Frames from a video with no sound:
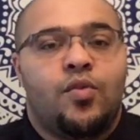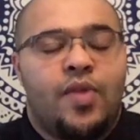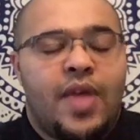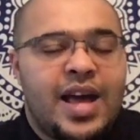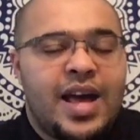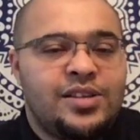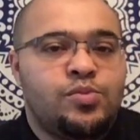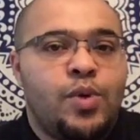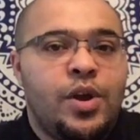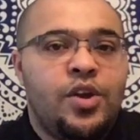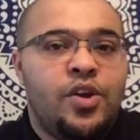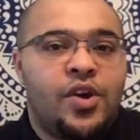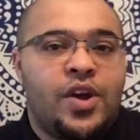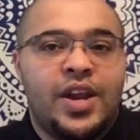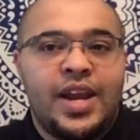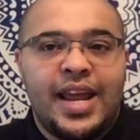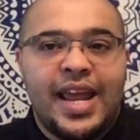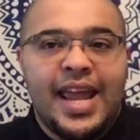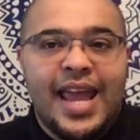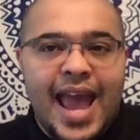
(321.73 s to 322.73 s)
That's where you're going
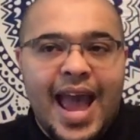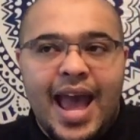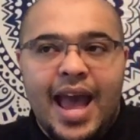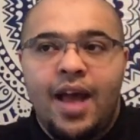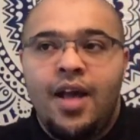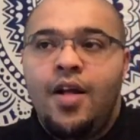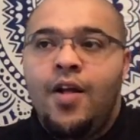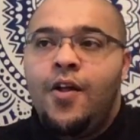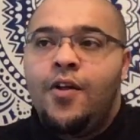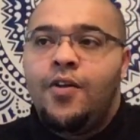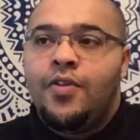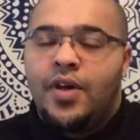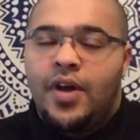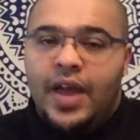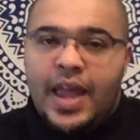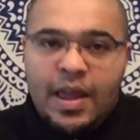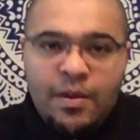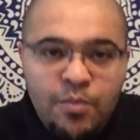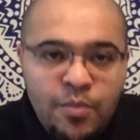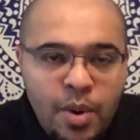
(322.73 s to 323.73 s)
to get
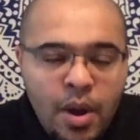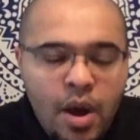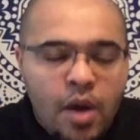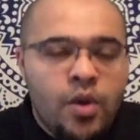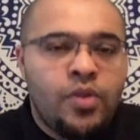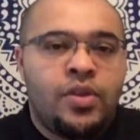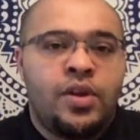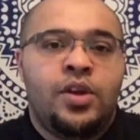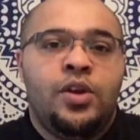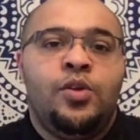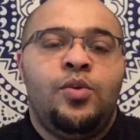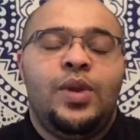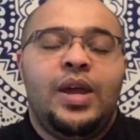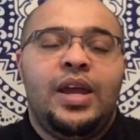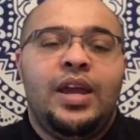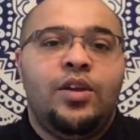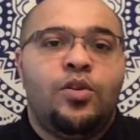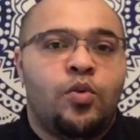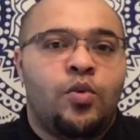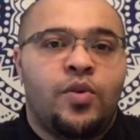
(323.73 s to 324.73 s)
the input that you
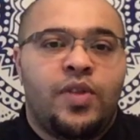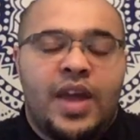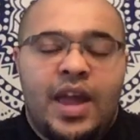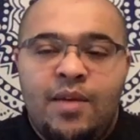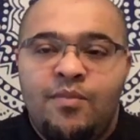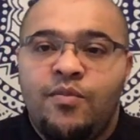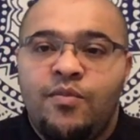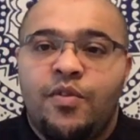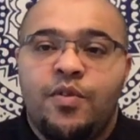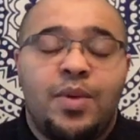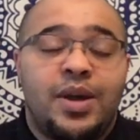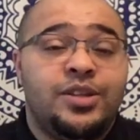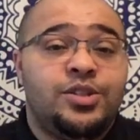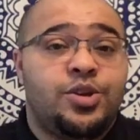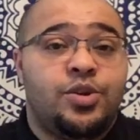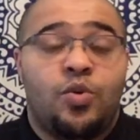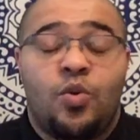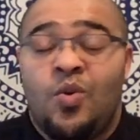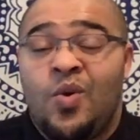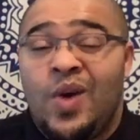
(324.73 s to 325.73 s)
need, or the
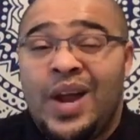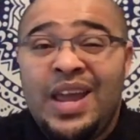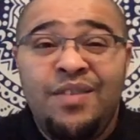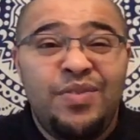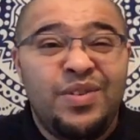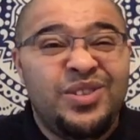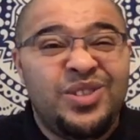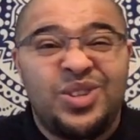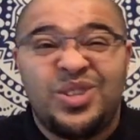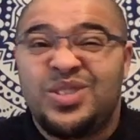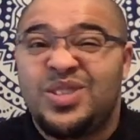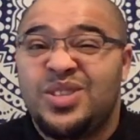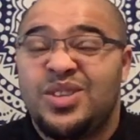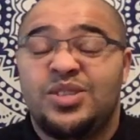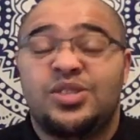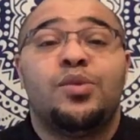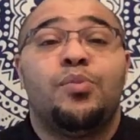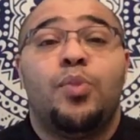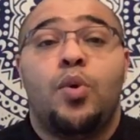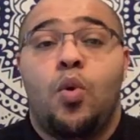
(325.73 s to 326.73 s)
information, or even just the
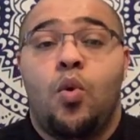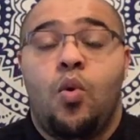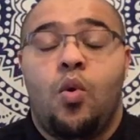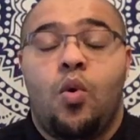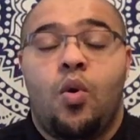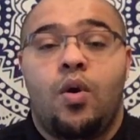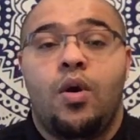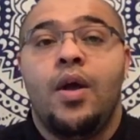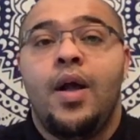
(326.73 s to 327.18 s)
support.